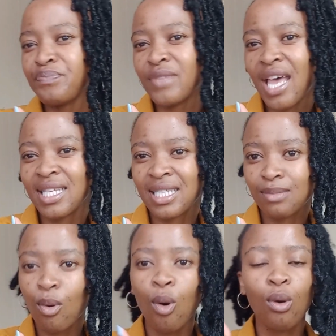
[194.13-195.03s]
that's
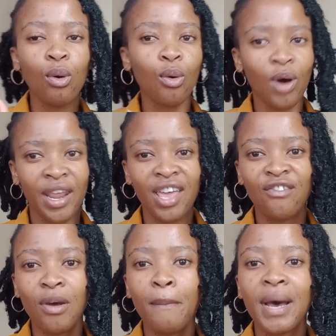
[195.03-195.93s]
small or
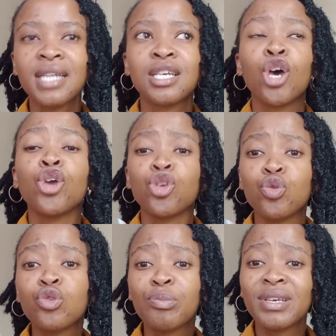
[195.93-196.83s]
whatever, but
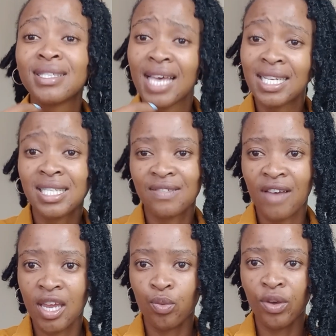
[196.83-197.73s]
you will be
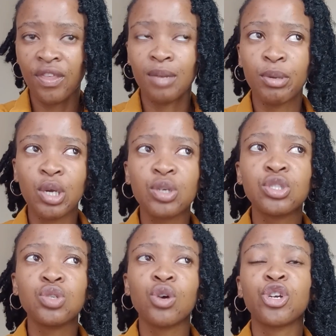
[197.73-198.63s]
satisfied with it
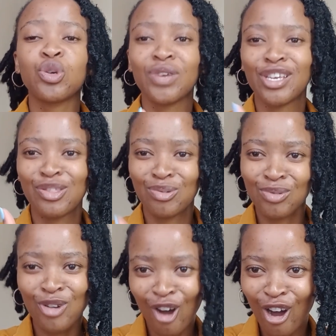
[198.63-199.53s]
because you are doing it
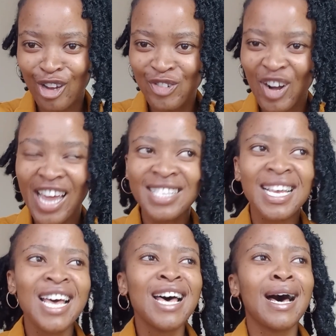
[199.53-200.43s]
through God, right?
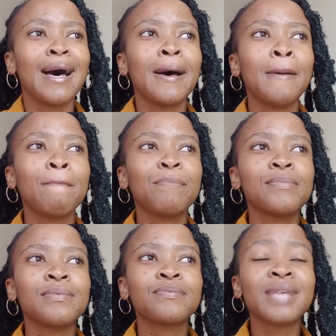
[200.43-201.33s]

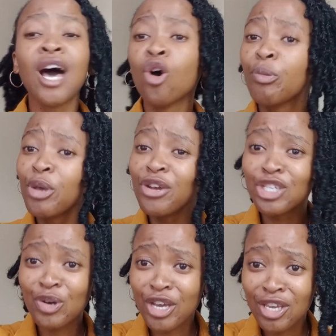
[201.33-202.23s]
I hope you're
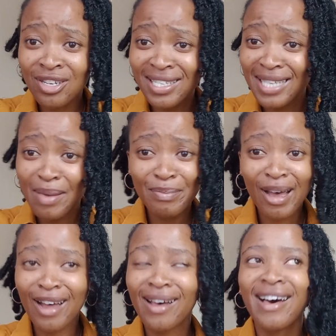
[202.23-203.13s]
enjoying your
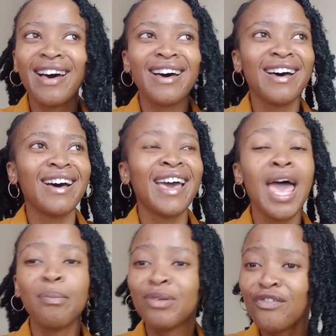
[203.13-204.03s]
December.
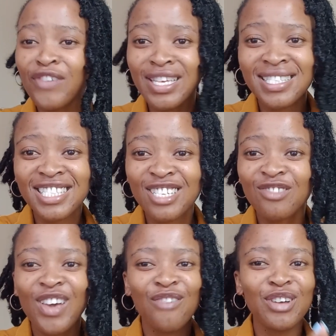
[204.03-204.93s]
Happy
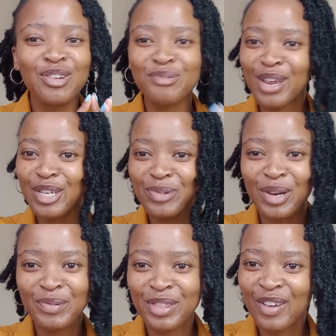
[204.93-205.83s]
festive. Have a great
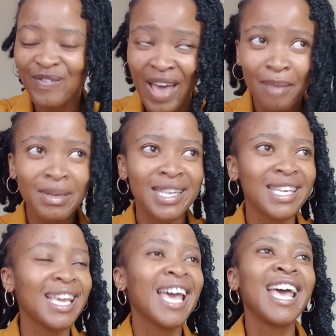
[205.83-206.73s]
one with your
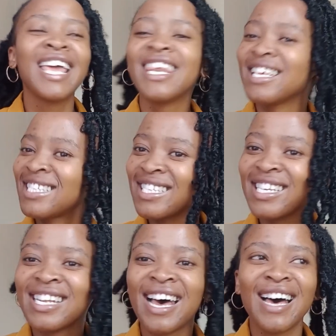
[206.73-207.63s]
family.
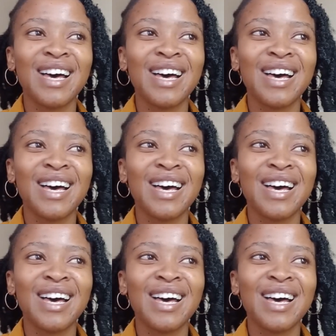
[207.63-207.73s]
Listen,